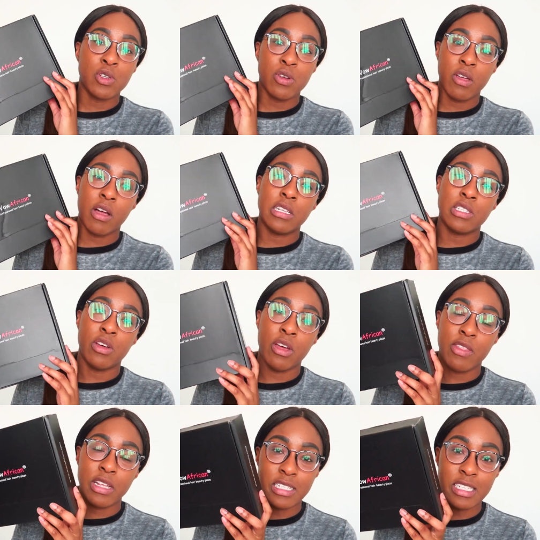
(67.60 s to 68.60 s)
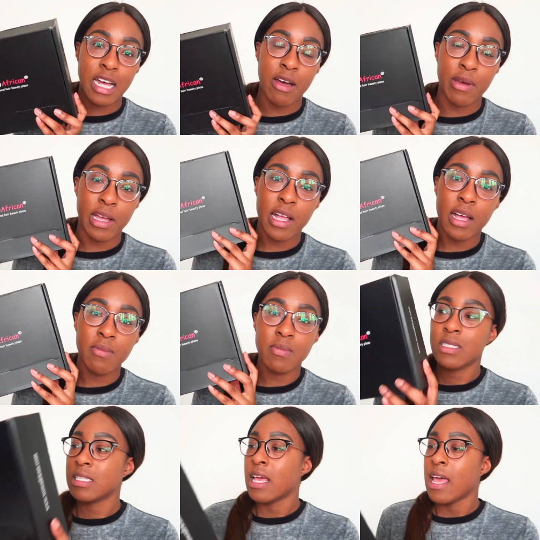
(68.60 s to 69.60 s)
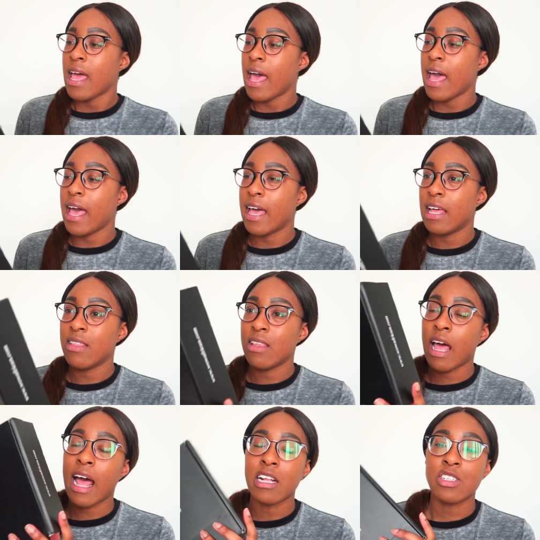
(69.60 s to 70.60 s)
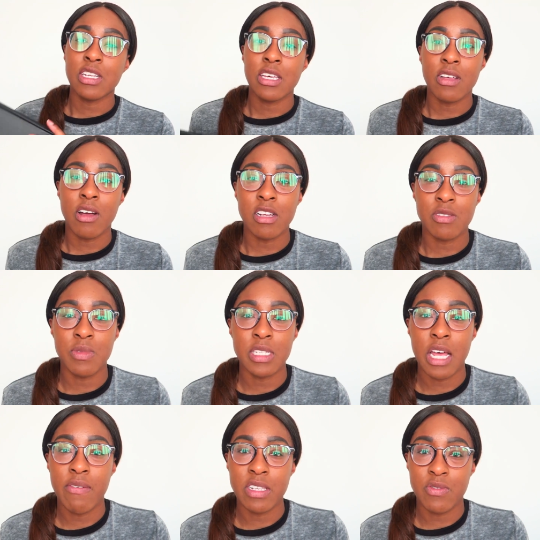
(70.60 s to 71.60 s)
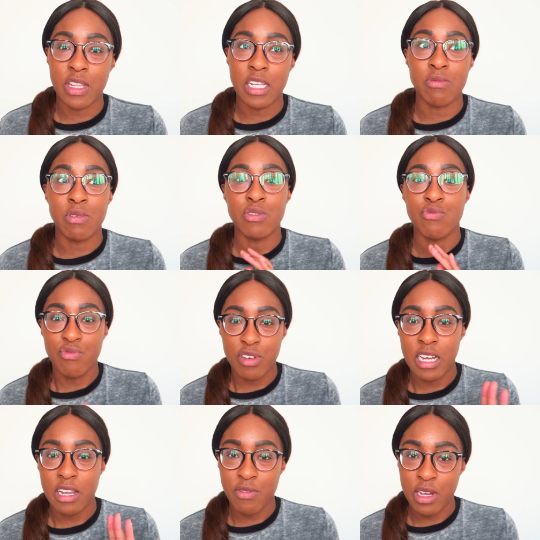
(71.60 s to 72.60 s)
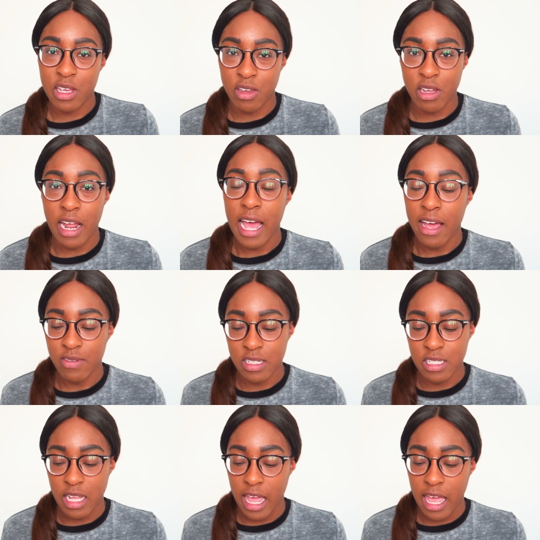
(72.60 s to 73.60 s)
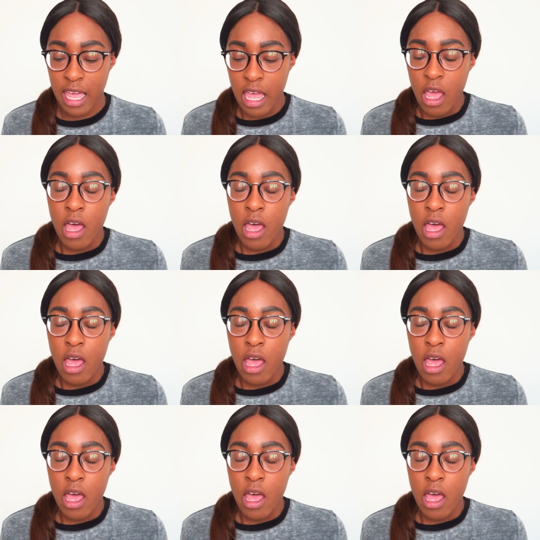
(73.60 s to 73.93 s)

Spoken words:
I'm sure you guys know this is how it comes, and actually the customer service for this was really good, I have to say.